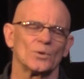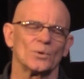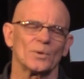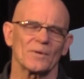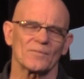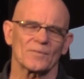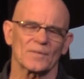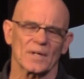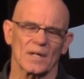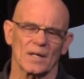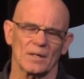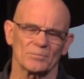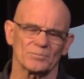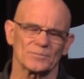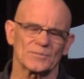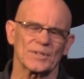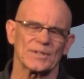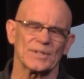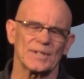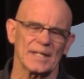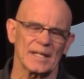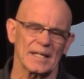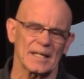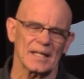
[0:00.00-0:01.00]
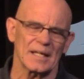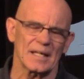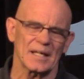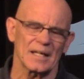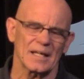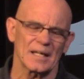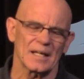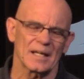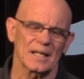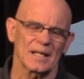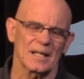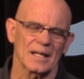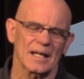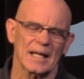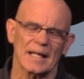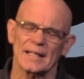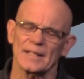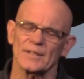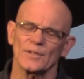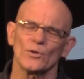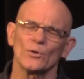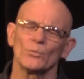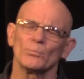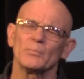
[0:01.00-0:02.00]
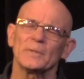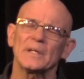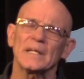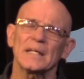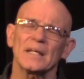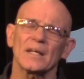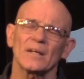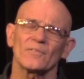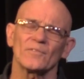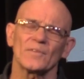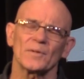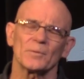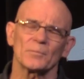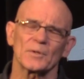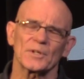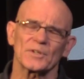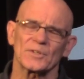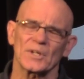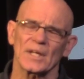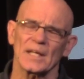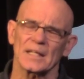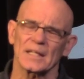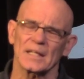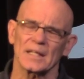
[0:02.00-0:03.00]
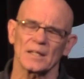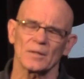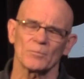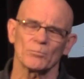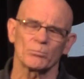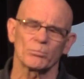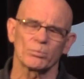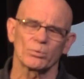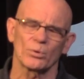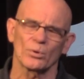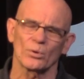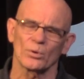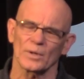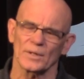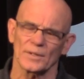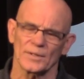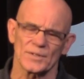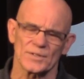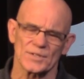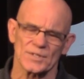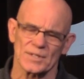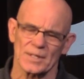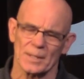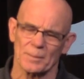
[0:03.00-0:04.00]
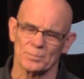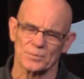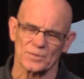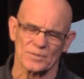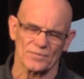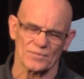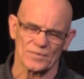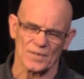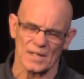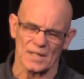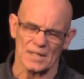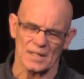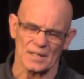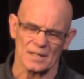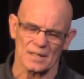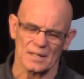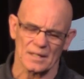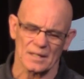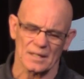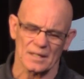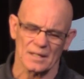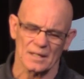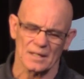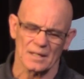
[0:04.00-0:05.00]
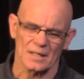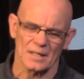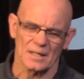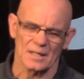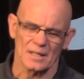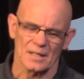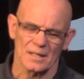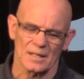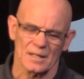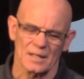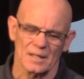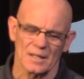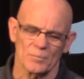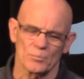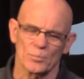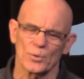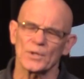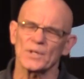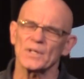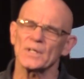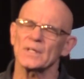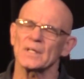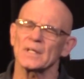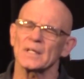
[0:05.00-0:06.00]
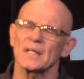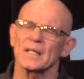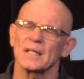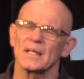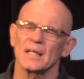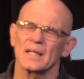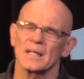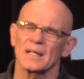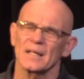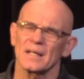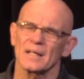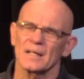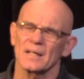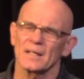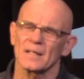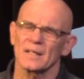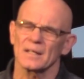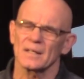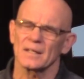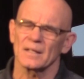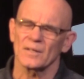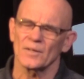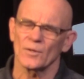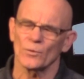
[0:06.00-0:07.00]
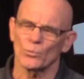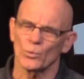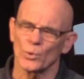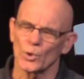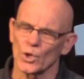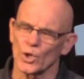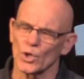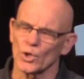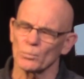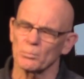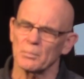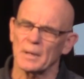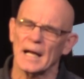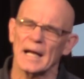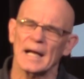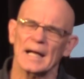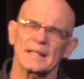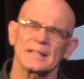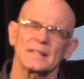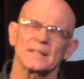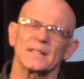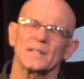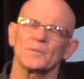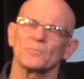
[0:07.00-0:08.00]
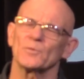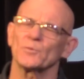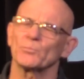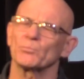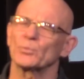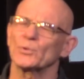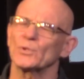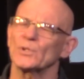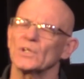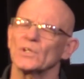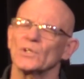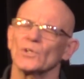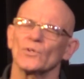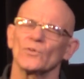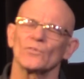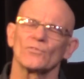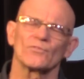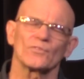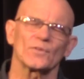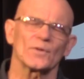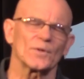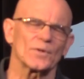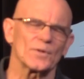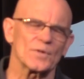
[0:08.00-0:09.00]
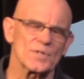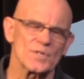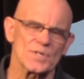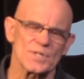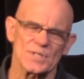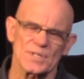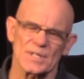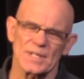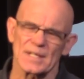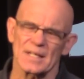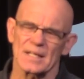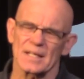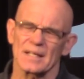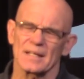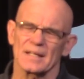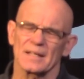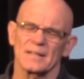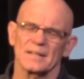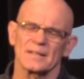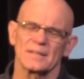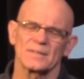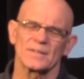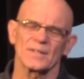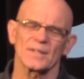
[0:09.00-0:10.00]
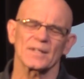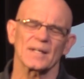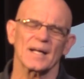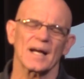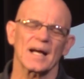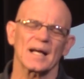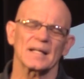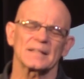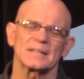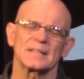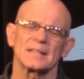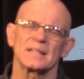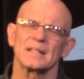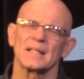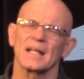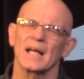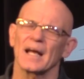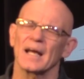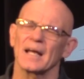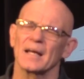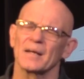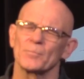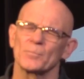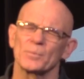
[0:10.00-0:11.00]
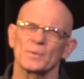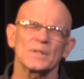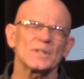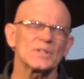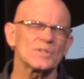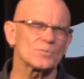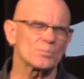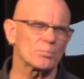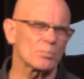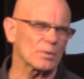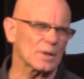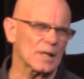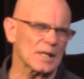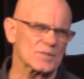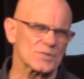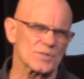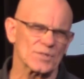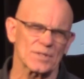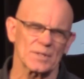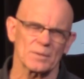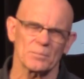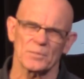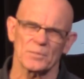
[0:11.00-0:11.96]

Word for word: who have come today. And I know many of them are taking important steps of faith, putting the world behind them and putting you first. Dear God, please bless